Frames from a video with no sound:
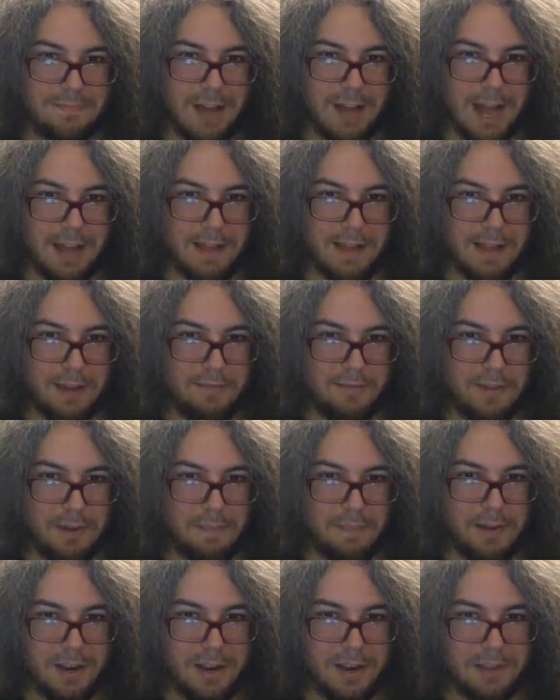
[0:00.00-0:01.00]
I like
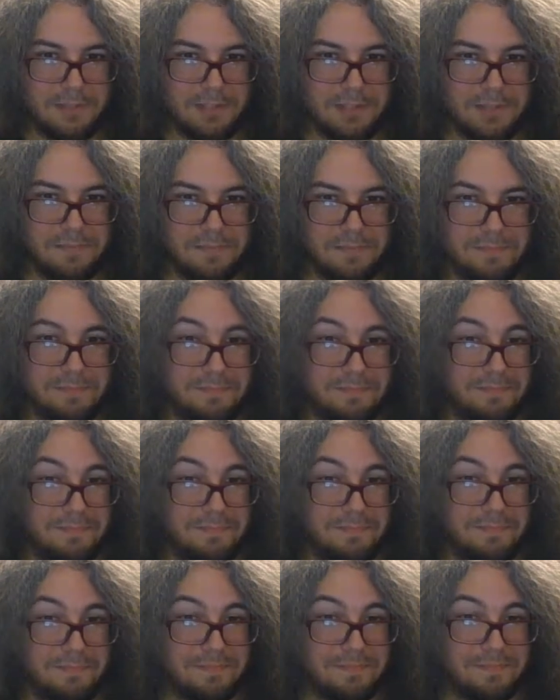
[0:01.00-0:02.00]
fun pickups.
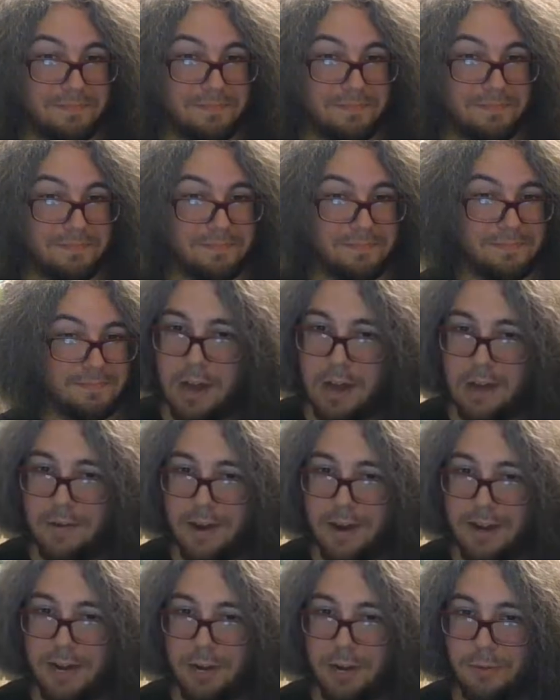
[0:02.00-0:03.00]
All
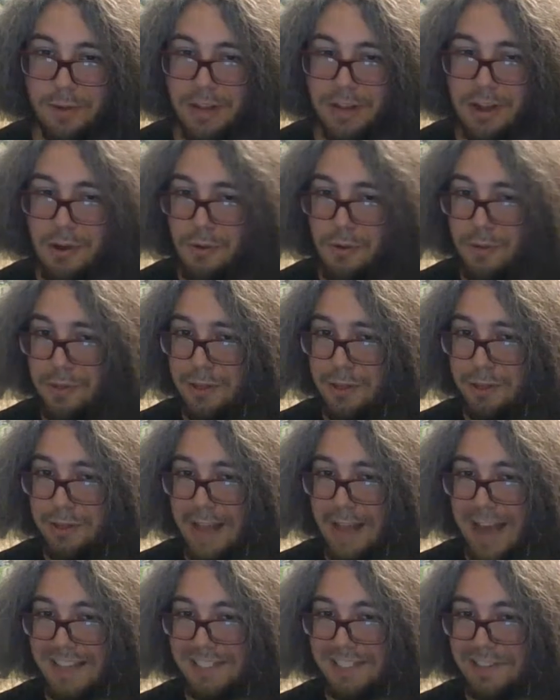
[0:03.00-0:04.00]
right, here we go. The
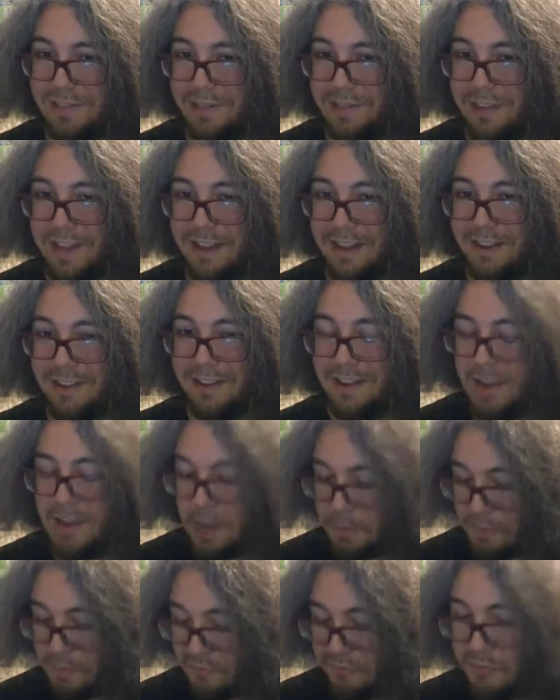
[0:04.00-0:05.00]
last thing
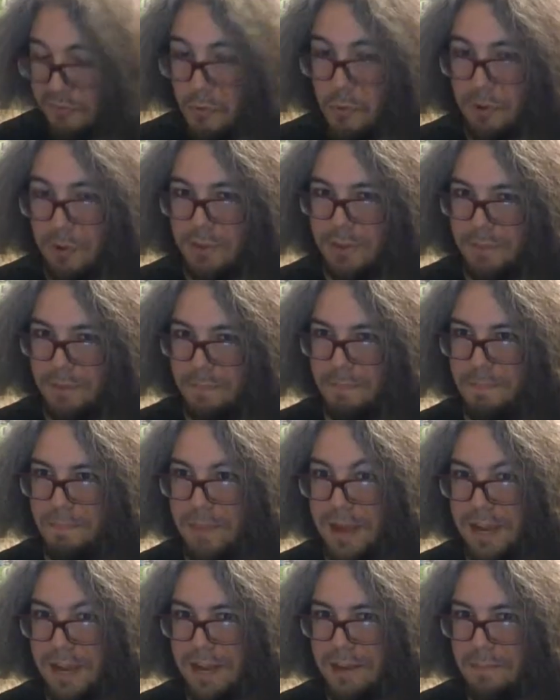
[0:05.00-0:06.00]
before the
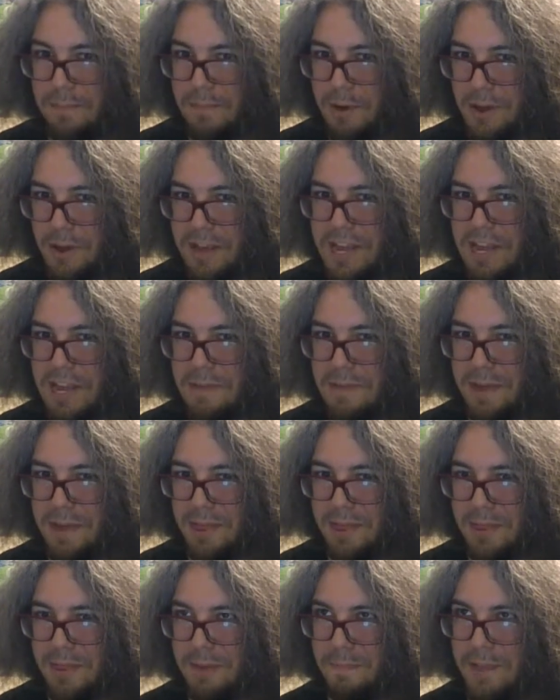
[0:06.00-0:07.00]
big
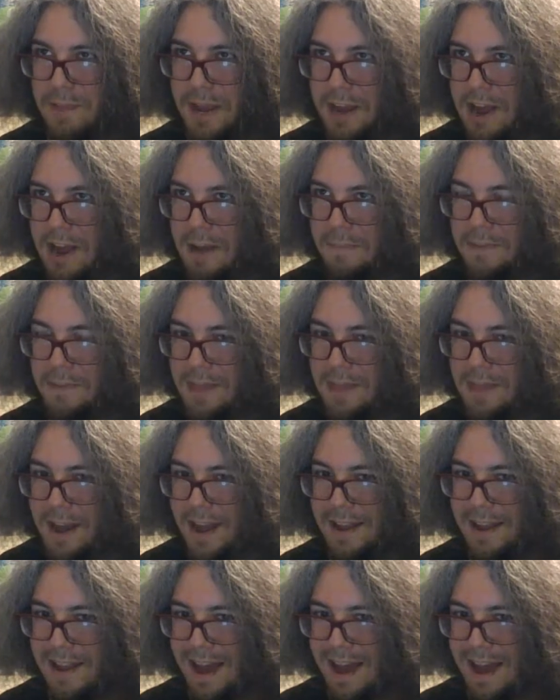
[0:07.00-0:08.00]
behemoth pickup that
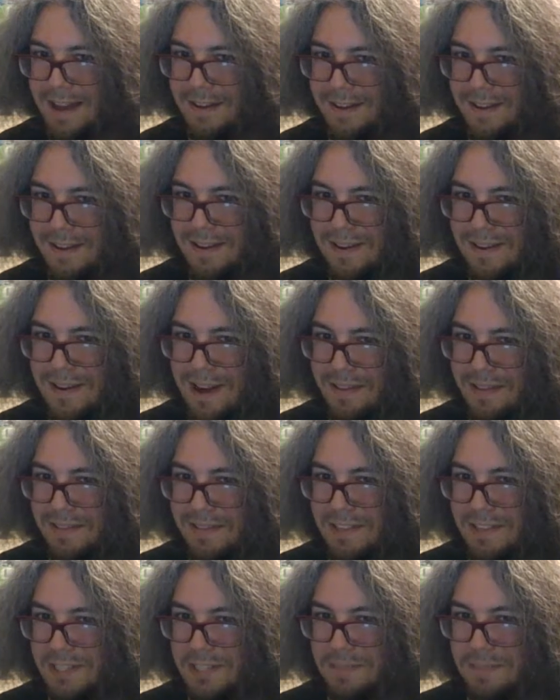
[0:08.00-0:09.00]
I got
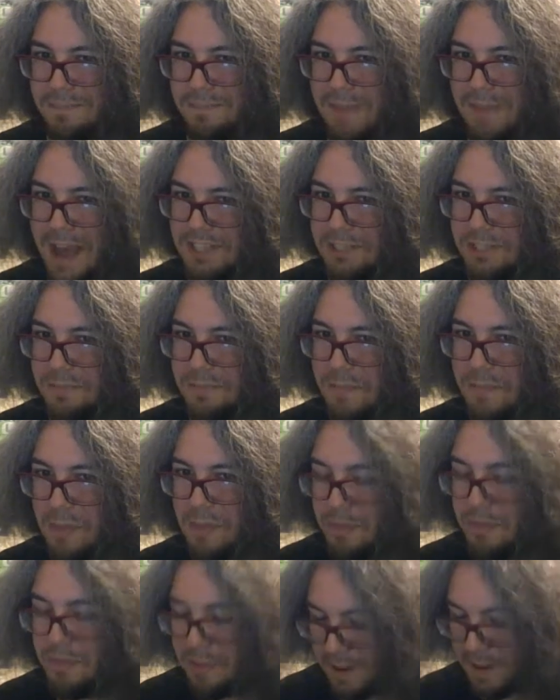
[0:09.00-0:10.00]
this past month.